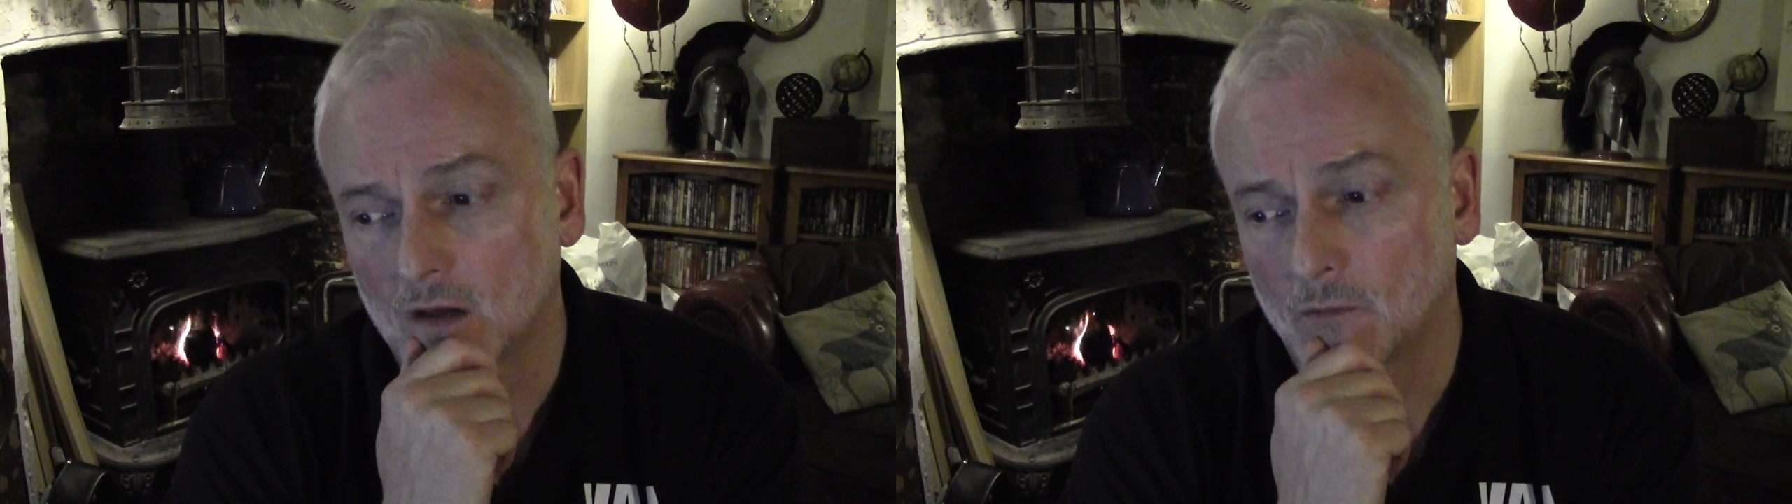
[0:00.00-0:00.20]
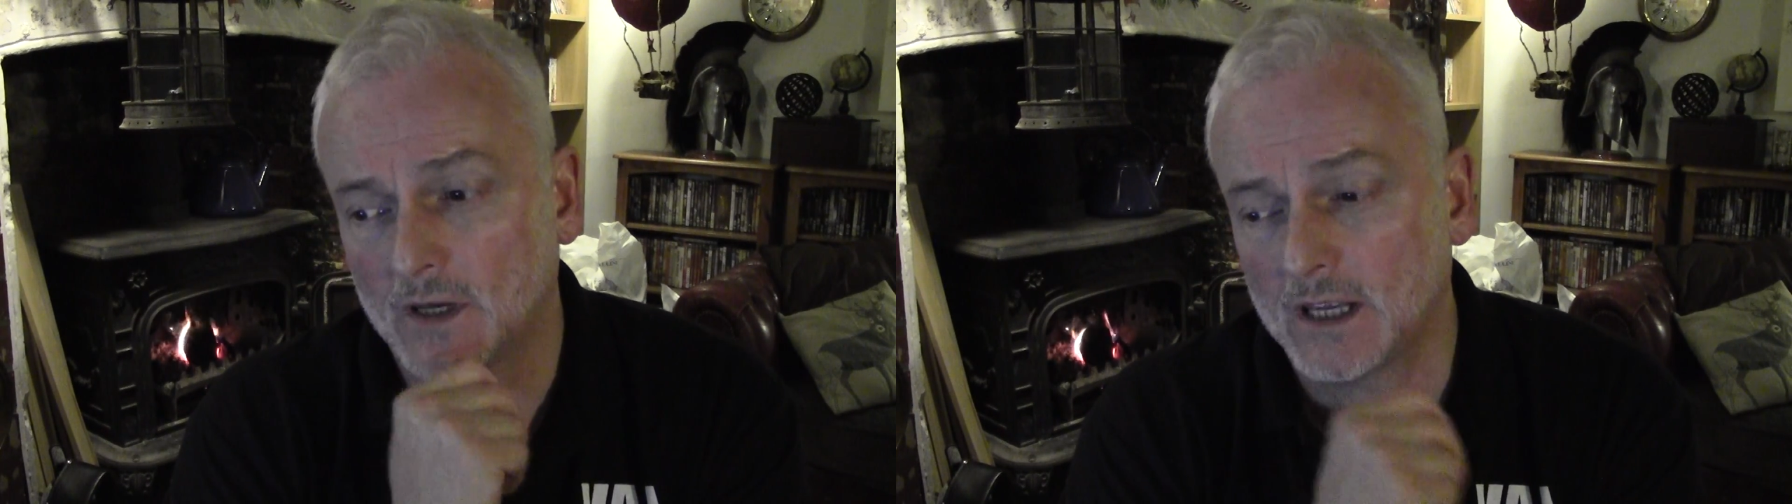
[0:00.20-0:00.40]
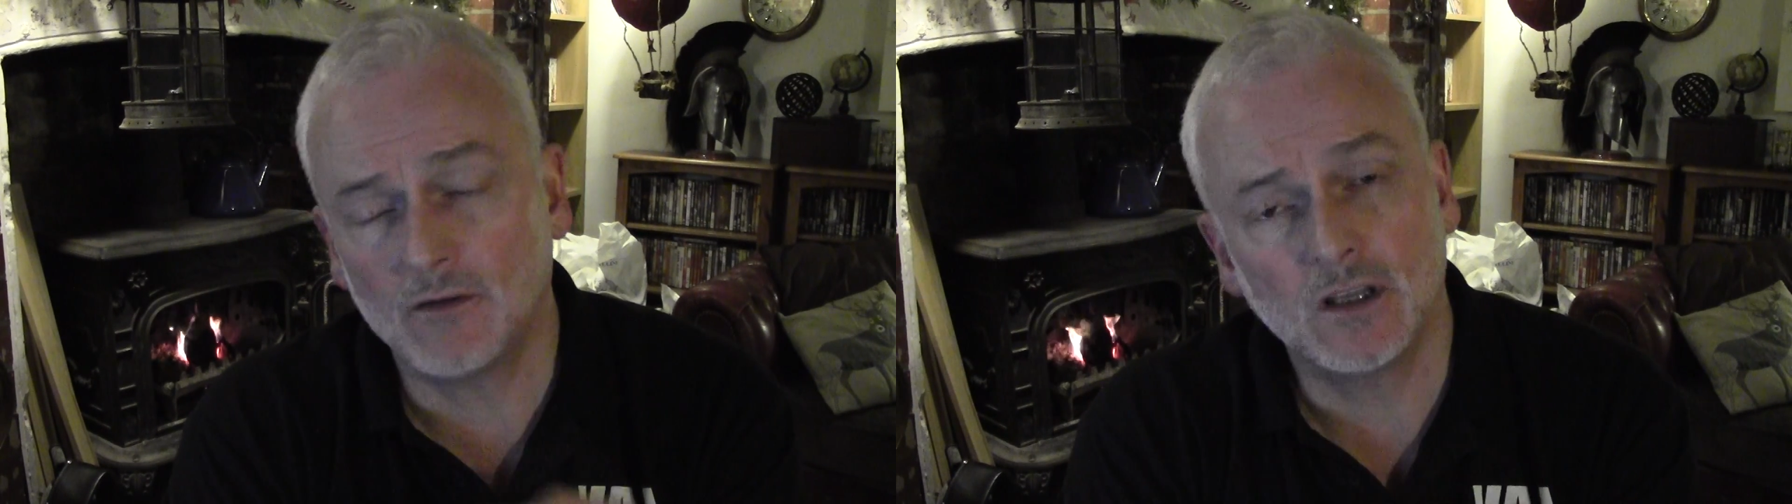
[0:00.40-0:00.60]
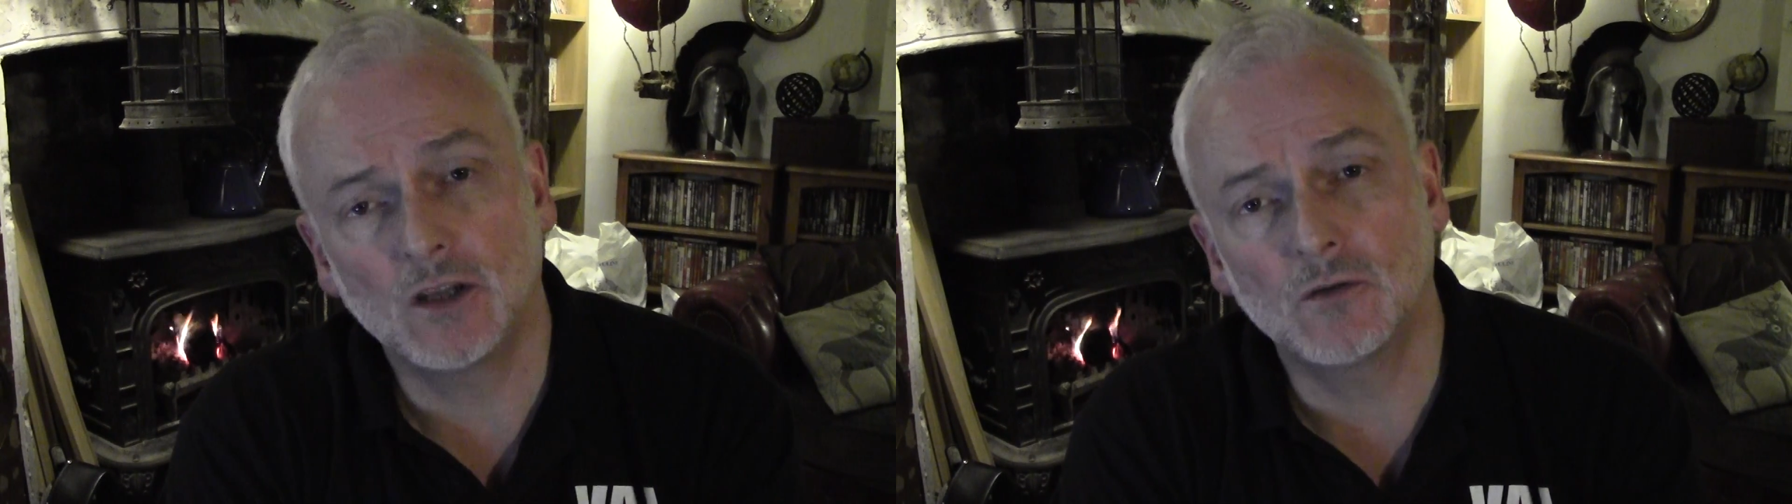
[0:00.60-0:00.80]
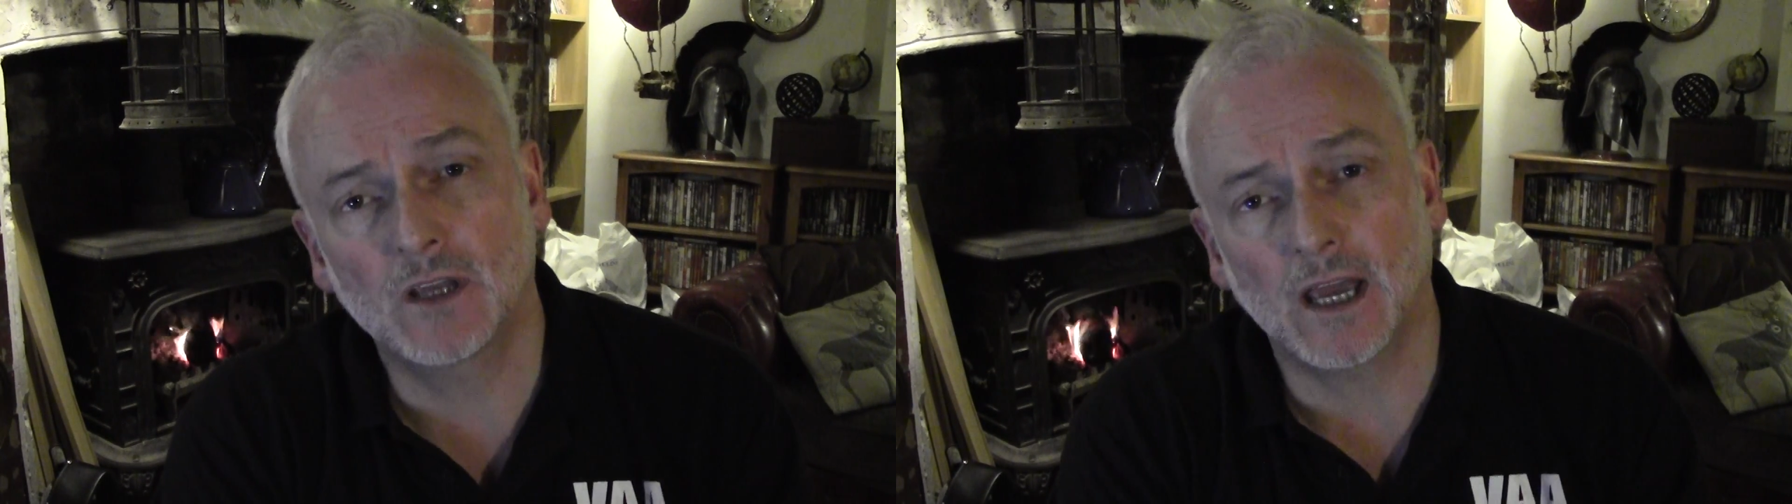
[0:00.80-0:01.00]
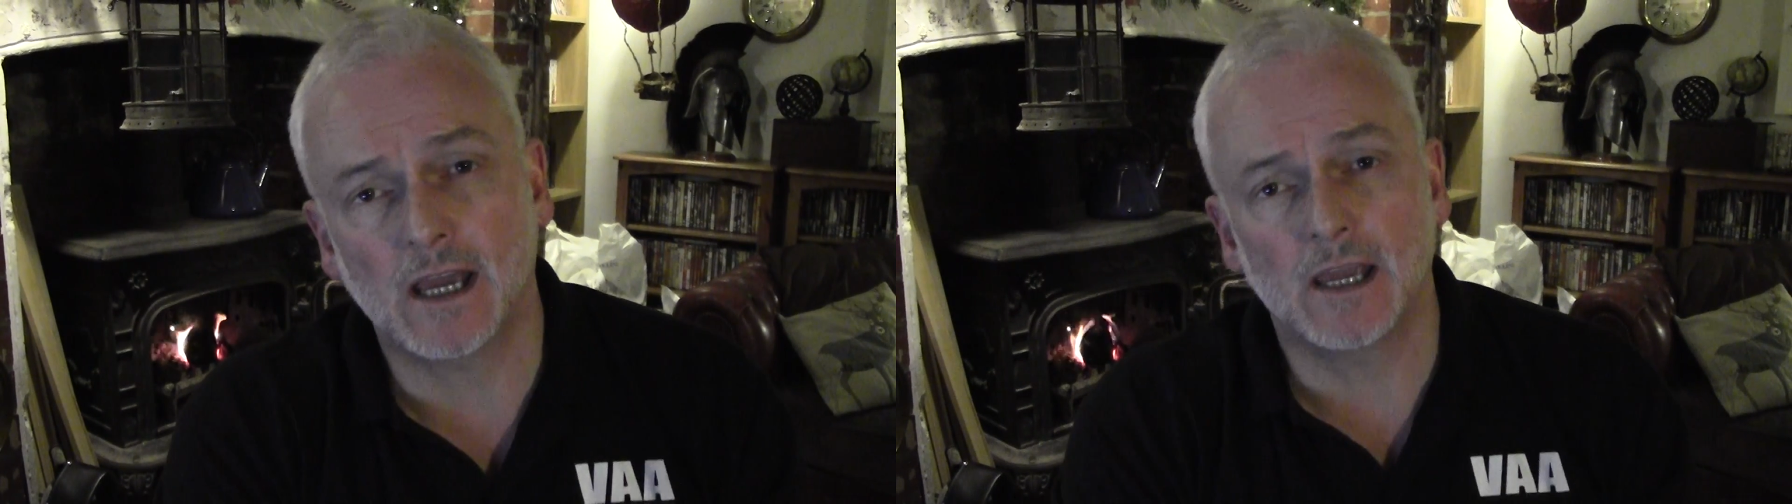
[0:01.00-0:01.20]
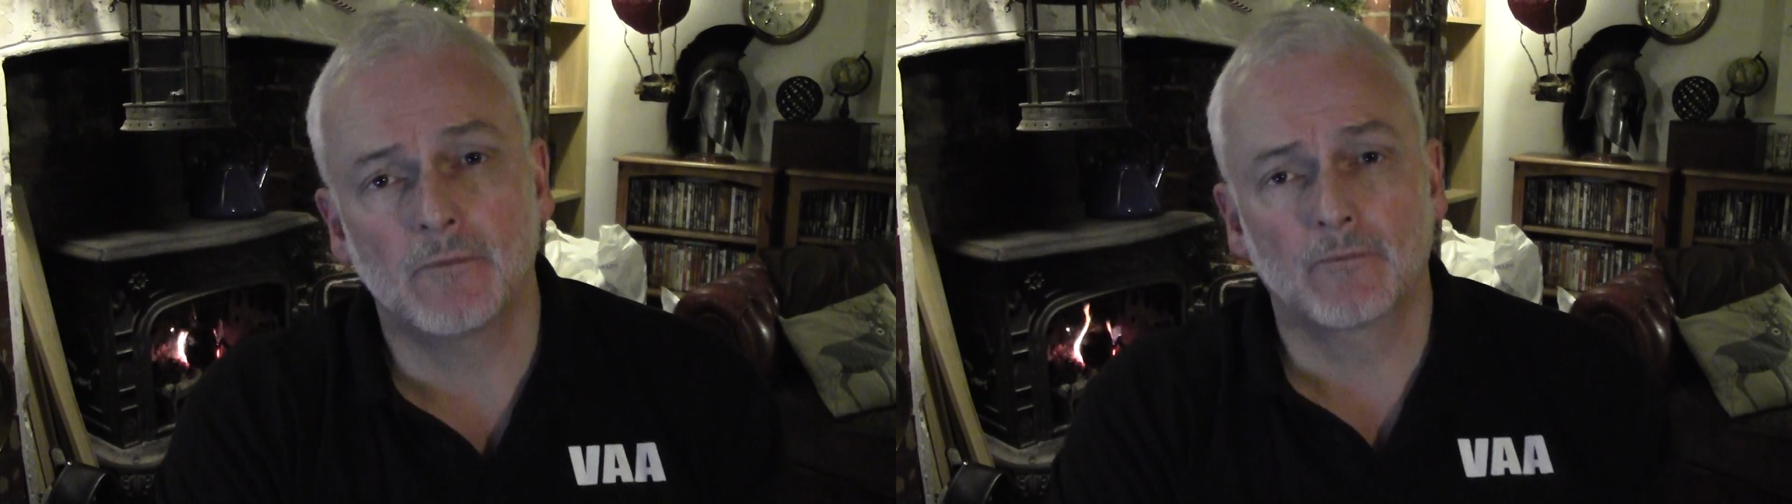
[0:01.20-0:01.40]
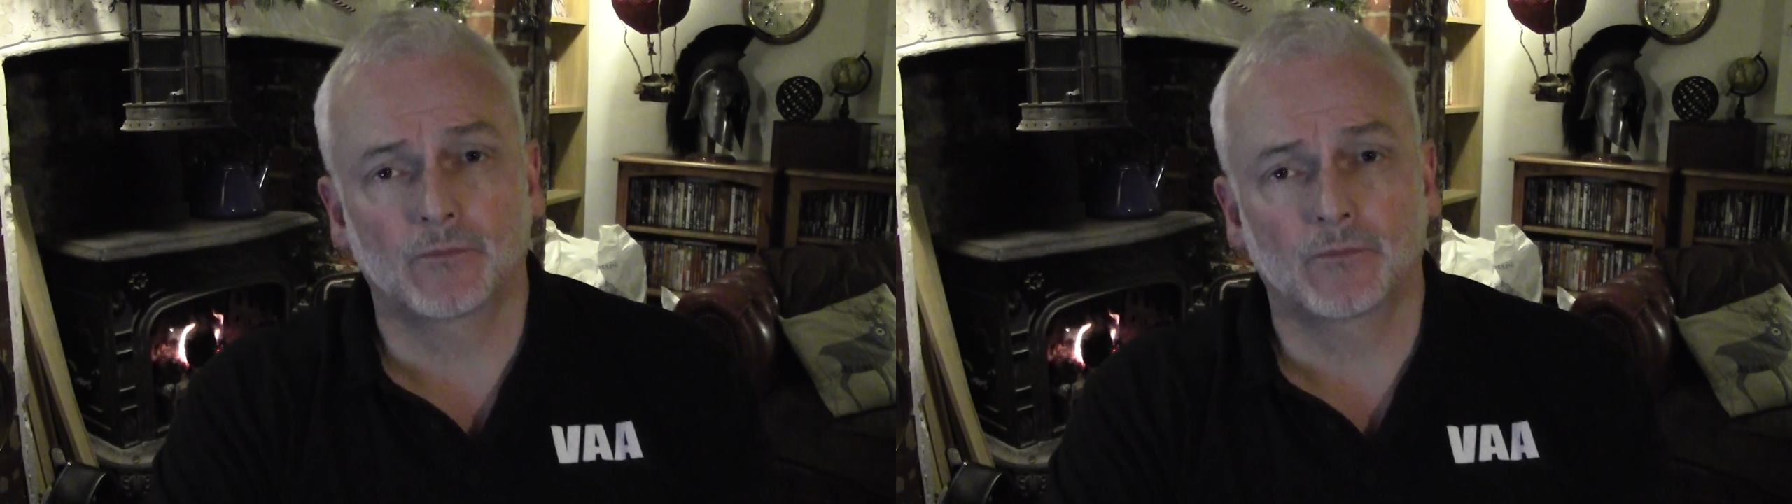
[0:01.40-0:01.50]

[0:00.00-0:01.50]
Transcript: But here in the UK,